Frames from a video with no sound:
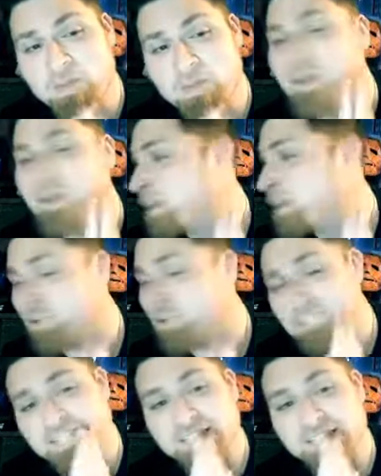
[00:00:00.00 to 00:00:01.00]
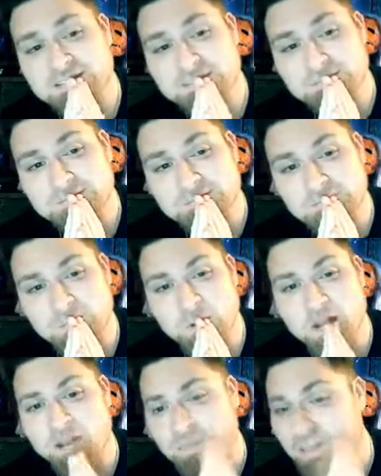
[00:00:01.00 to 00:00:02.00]
make that much sense. You got
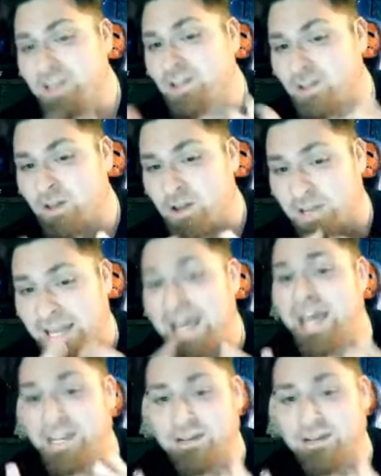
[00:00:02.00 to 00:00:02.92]
to think a lot.